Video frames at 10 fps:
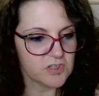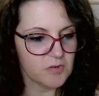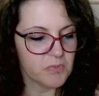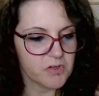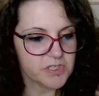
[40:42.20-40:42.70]

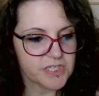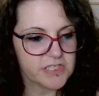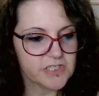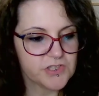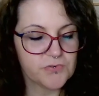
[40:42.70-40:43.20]

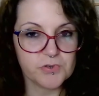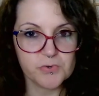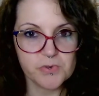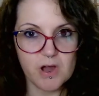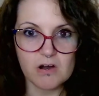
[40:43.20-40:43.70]
emotions
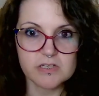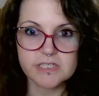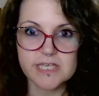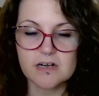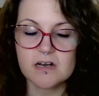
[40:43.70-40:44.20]
through the heart
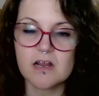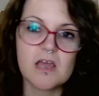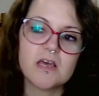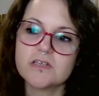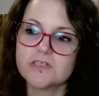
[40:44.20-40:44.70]
center
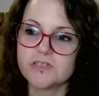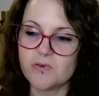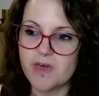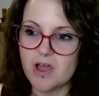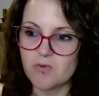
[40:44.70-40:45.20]

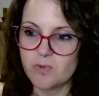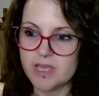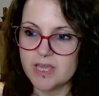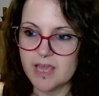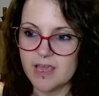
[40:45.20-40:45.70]
so that
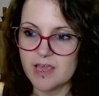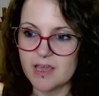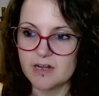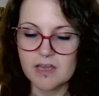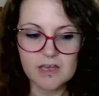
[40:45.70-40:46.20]
we
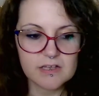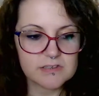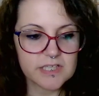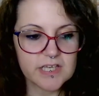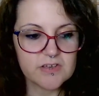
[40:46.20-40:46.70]
can
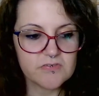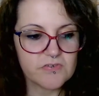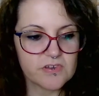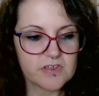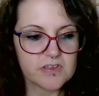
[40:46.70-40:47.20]

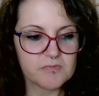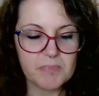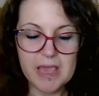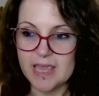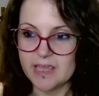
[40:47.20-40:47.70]
leave
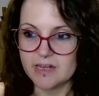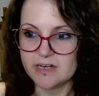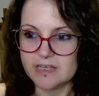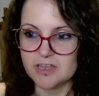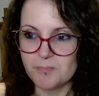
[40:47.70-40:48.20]
pain
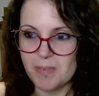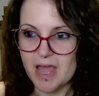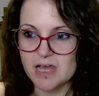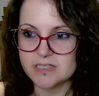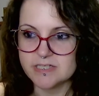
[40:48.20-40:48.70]
in the
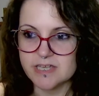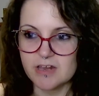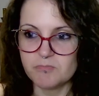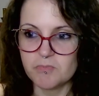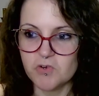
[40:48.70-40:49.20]
past
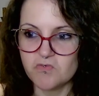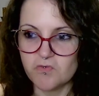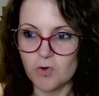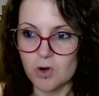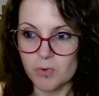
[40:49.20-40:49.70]
and move
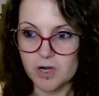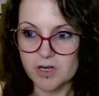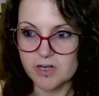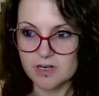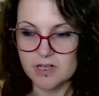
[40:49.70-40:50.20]

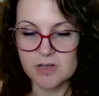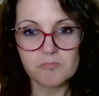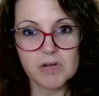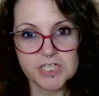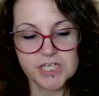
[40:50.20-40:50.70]
forward
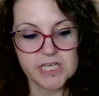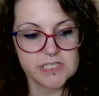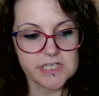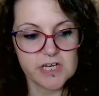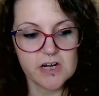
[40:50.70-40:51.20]
much
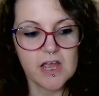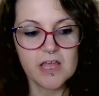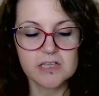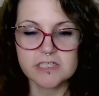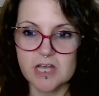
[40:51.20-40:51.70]
easier.
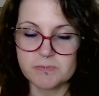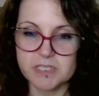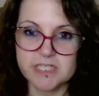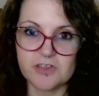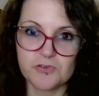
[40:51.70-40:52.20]
This helps
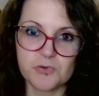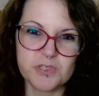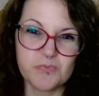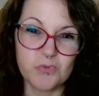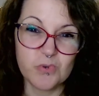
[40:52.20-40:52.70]
us get through
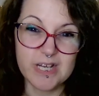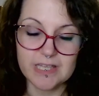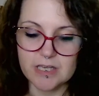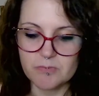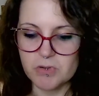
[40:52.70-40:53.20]
some
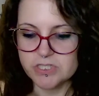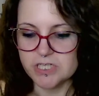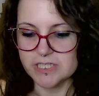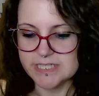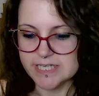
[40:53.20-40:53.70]
really
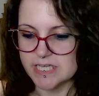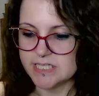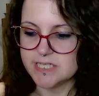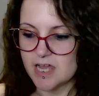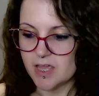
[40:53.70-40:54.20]
emotionally sticky
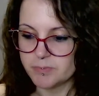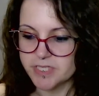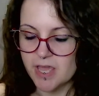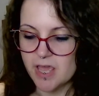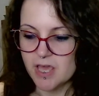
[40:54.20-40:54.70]
times.
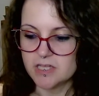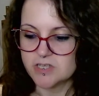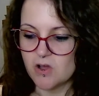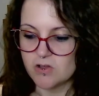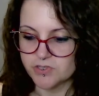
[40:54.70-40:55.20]
It's
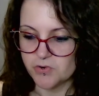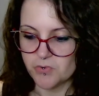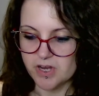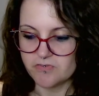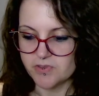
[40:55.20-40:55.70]
also
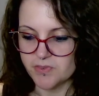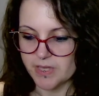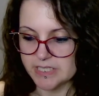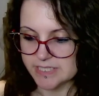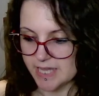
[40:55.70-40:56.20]
great for
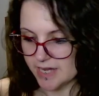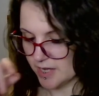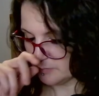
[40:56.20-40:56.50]
things like